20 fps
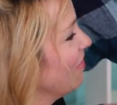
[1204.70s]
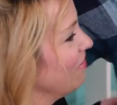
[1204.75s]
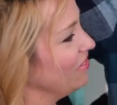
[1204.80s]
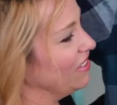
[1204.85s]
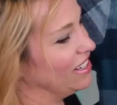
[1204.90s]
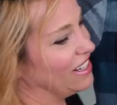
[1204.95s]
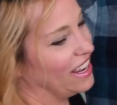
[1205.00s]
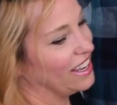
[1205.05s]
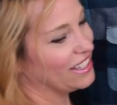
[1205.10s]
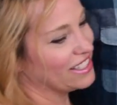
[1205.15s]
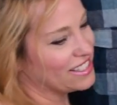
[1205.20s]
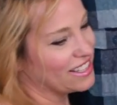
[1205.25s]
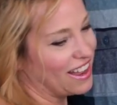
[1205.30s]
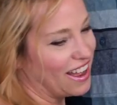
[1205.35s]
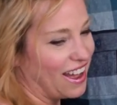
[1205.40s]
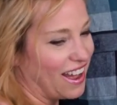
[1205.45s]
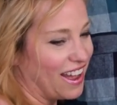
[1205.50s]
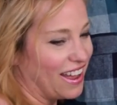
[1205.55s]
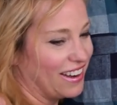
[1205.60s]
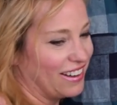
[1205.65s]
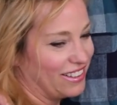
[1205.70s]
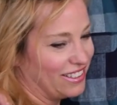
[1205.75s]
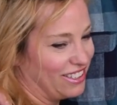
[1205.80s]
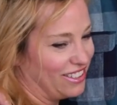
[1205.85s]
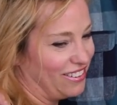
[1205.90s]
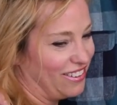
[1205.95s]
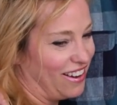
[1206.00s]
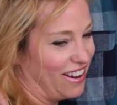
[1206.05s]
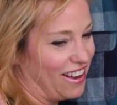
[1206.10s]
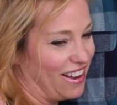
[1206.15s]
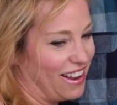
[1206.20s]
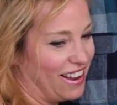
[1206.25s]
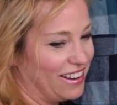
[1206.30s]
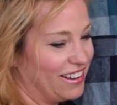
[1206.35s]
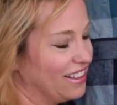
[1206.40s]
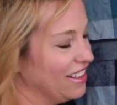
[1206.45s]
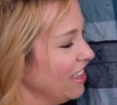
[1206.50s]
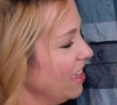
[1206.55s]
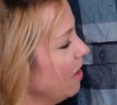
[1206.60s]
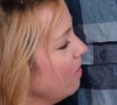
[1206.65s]
V-neck is hot. You're hot.
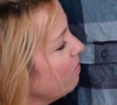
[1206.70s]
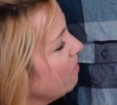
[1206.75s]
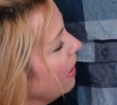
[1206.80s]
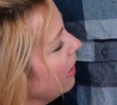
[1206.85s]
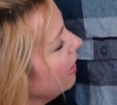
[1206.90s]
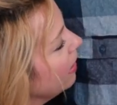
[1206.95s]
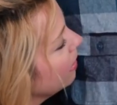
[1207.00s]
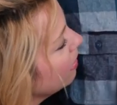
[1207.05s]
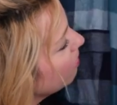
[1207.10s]
Babe,